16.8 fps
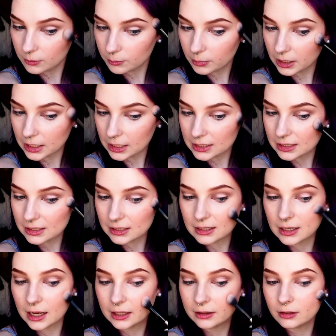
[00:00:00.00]
but it's
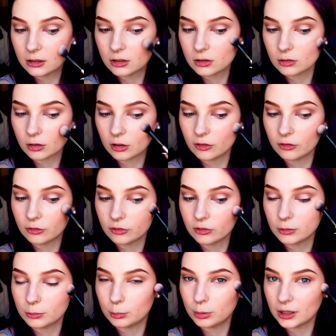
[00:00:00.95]
not the sort of
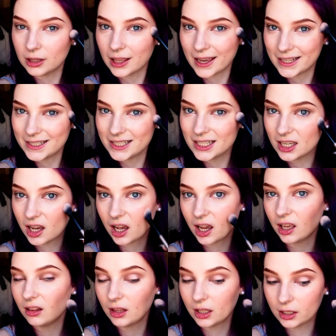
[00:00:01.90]
blinding
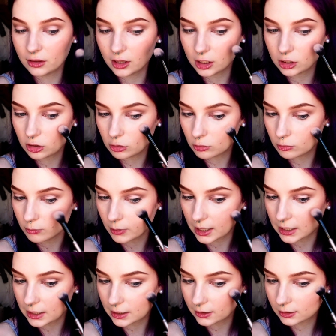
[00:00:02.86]
highlight that you
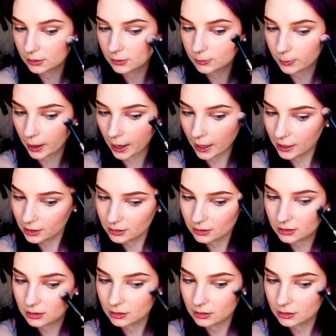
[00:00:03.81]
might expect.